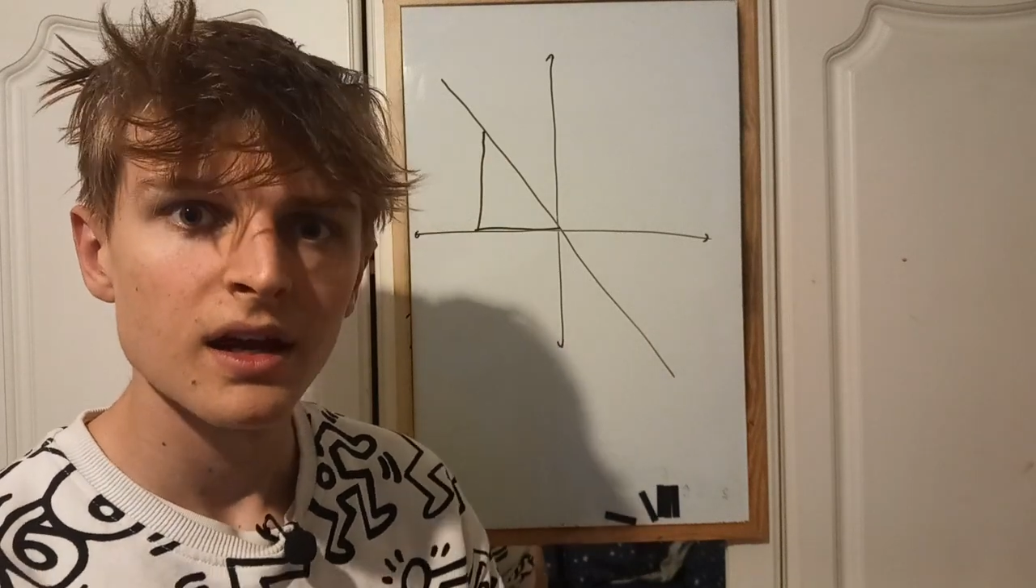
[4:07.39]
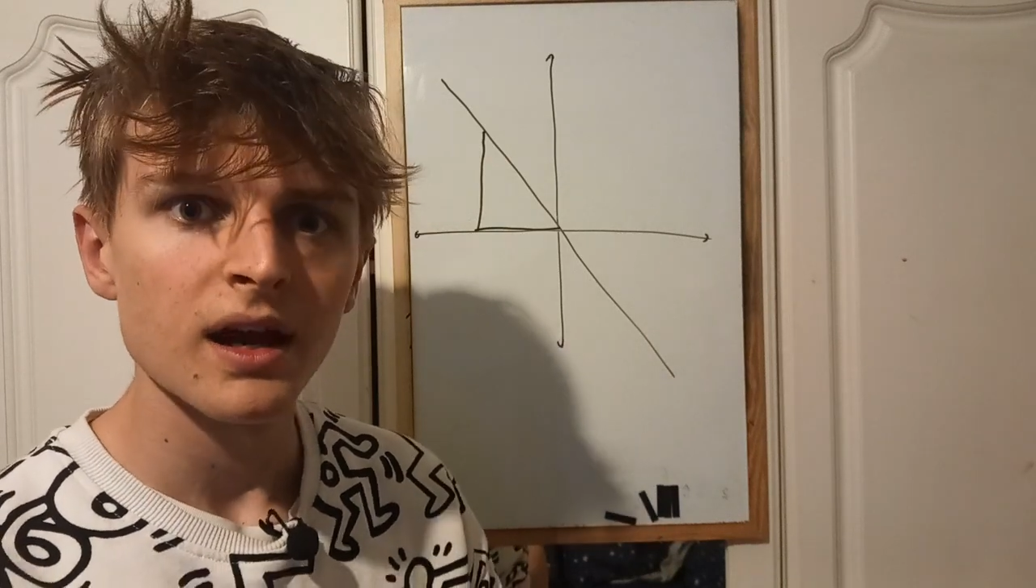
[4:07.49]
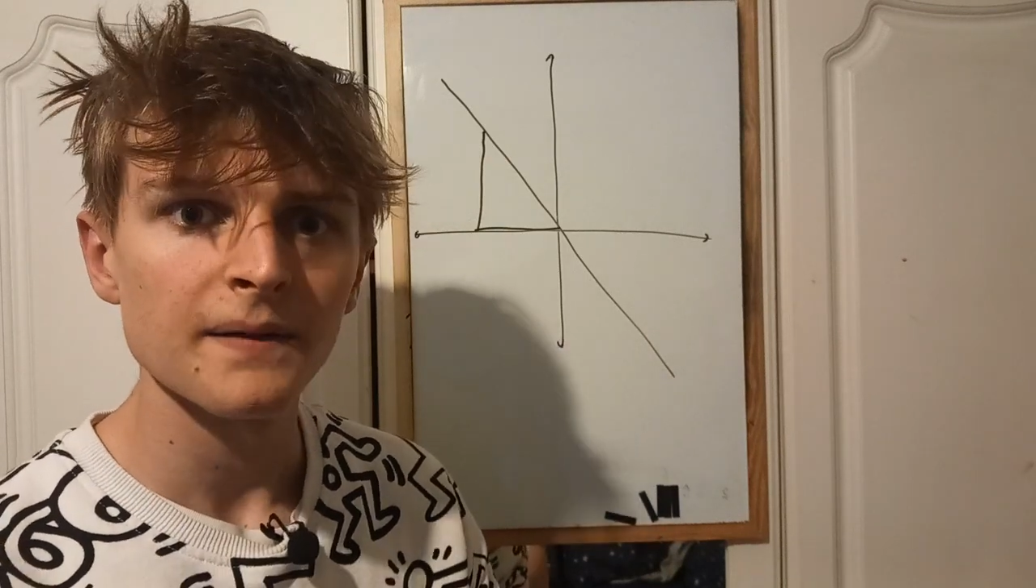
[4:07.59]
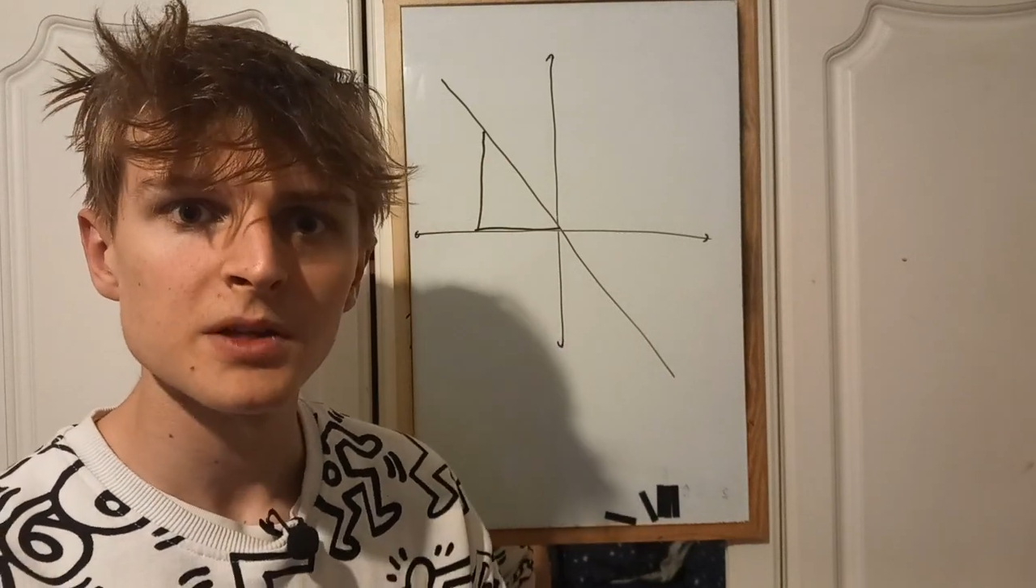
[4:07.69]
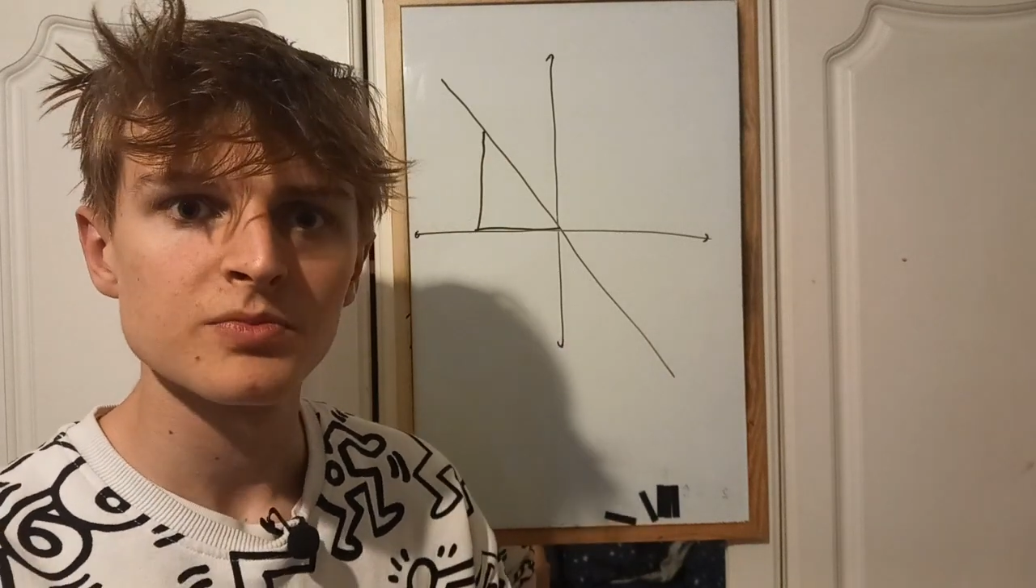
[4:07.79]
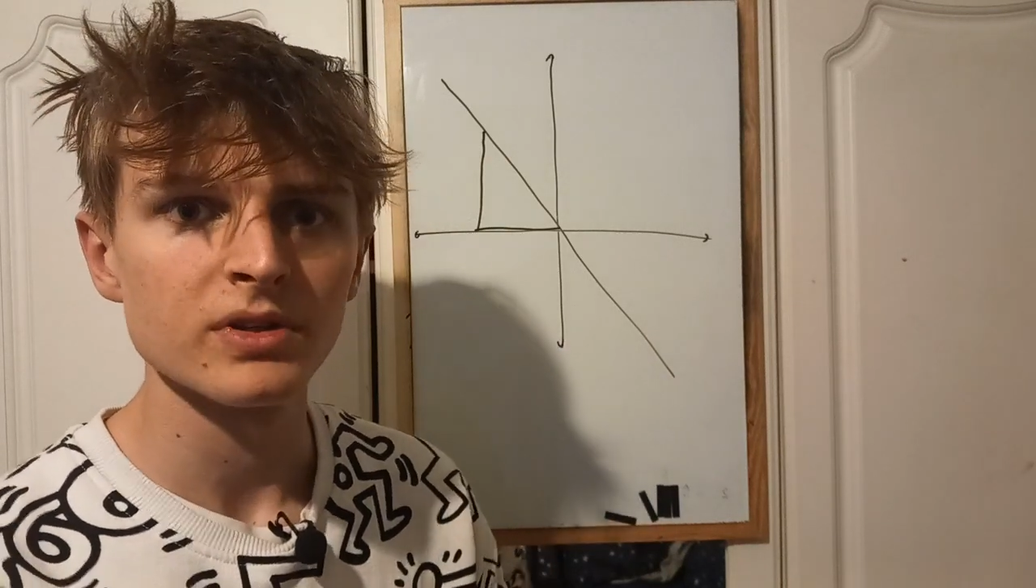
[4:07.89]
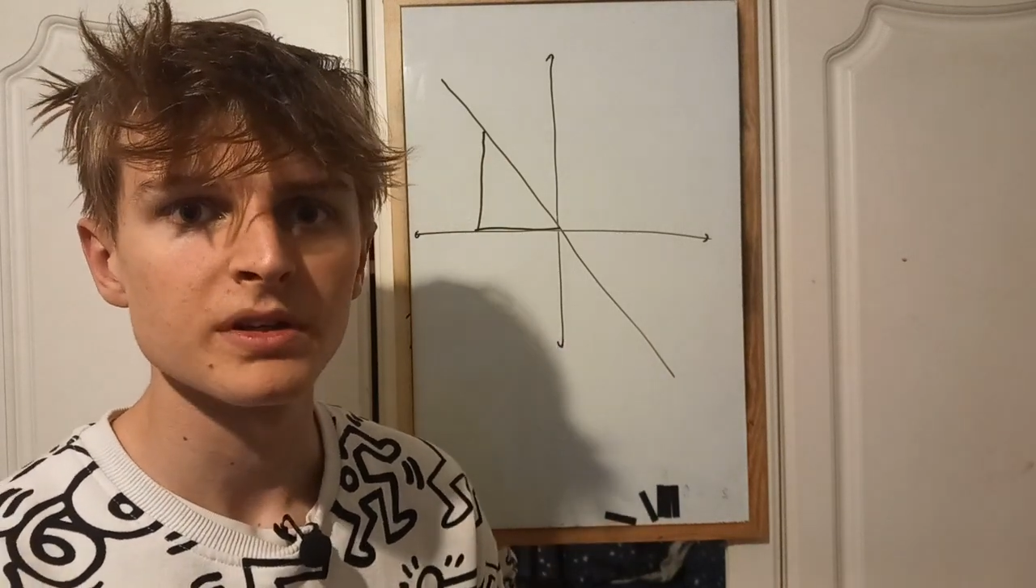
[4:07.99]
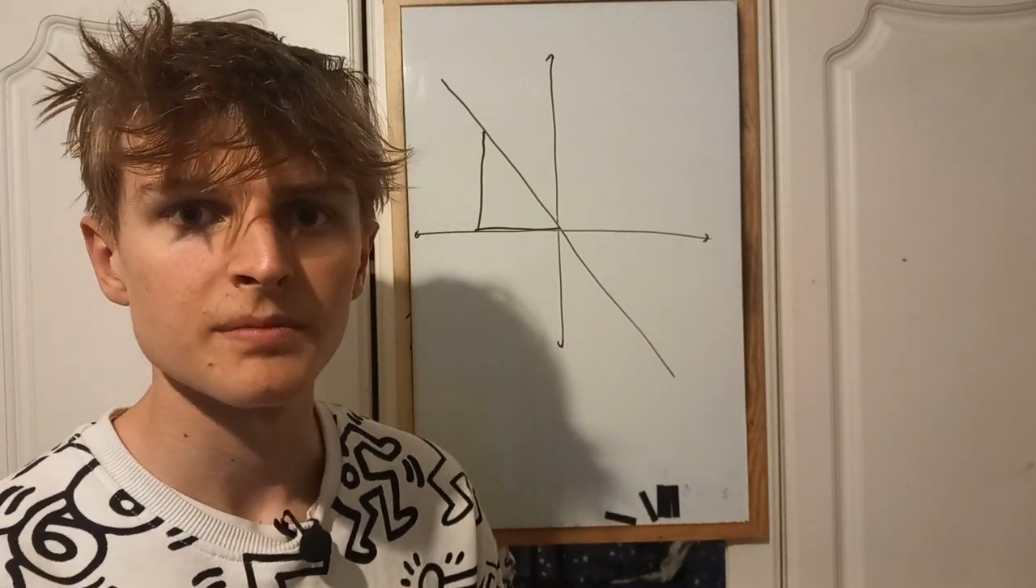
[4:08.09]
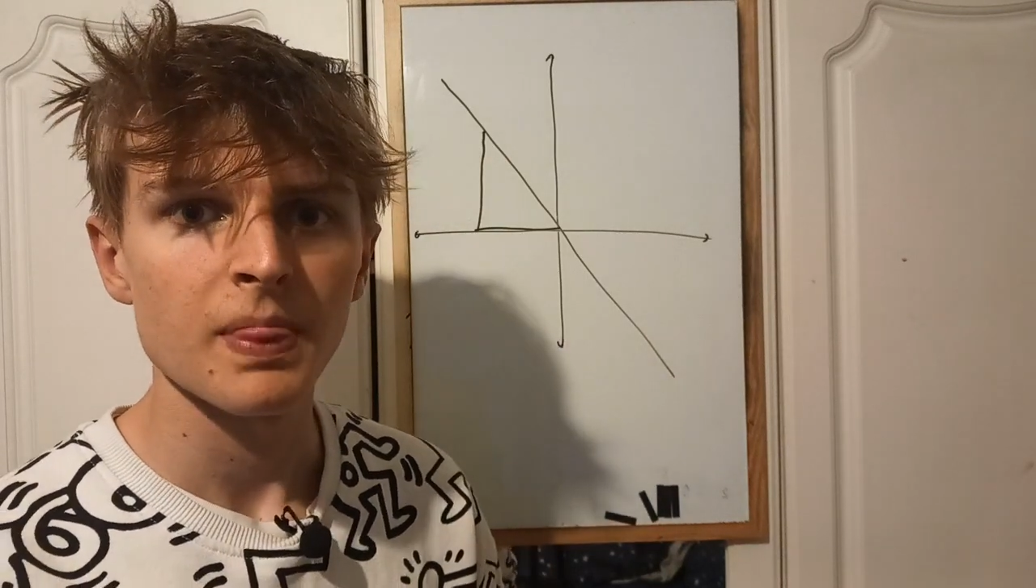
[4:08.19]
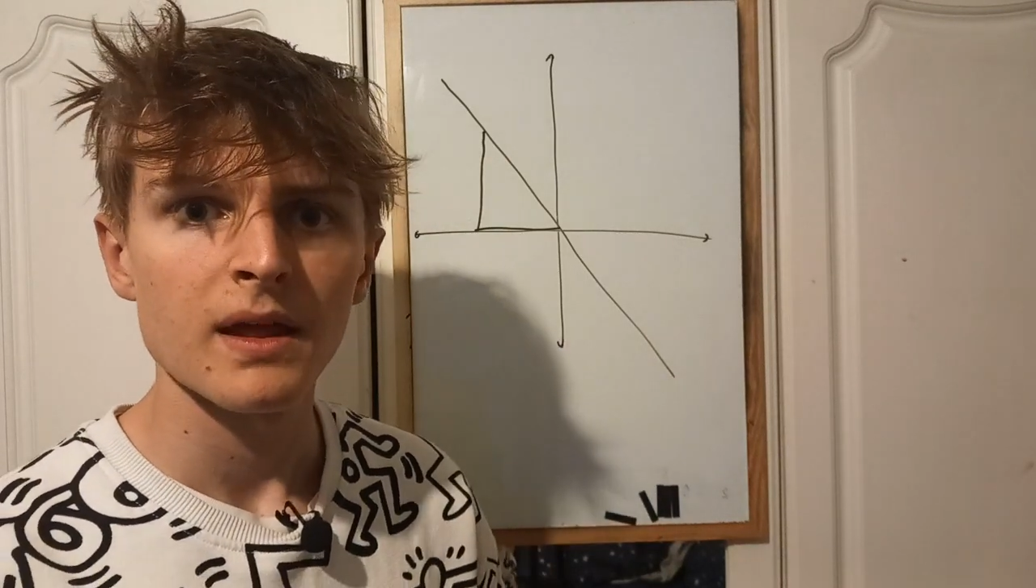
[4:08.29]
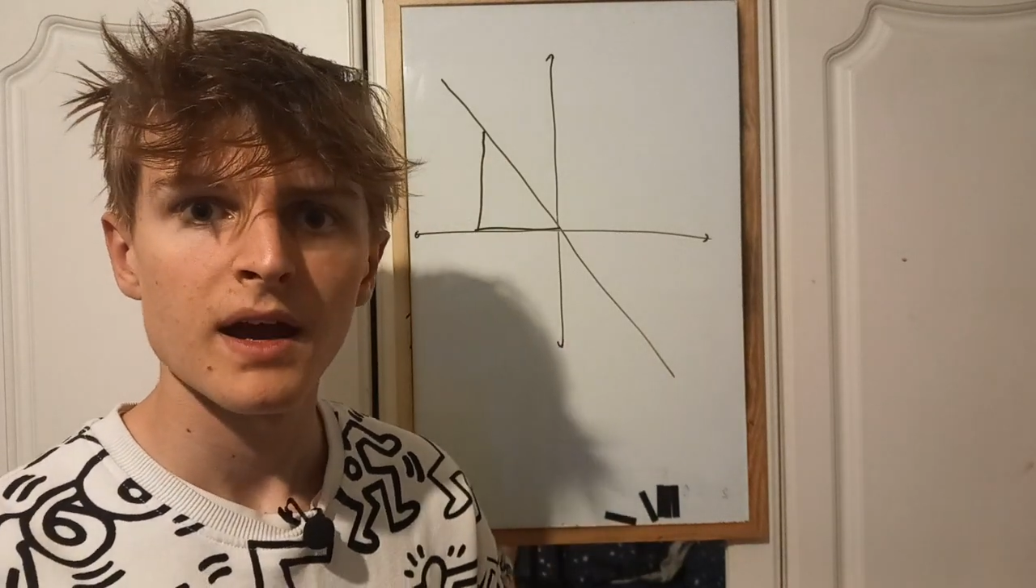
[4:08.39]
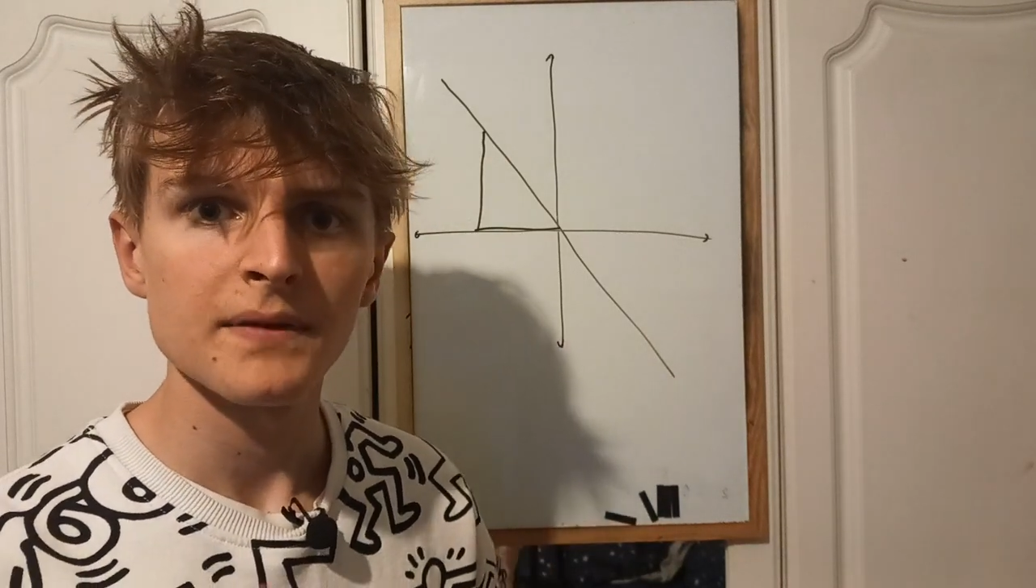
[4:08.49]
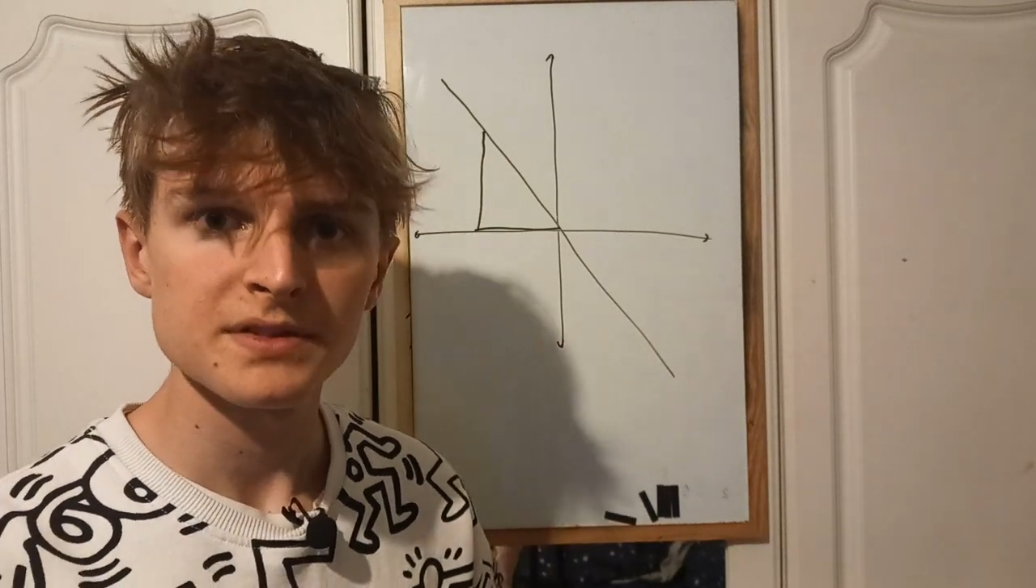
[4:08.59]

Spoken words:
And that's brilliant. And the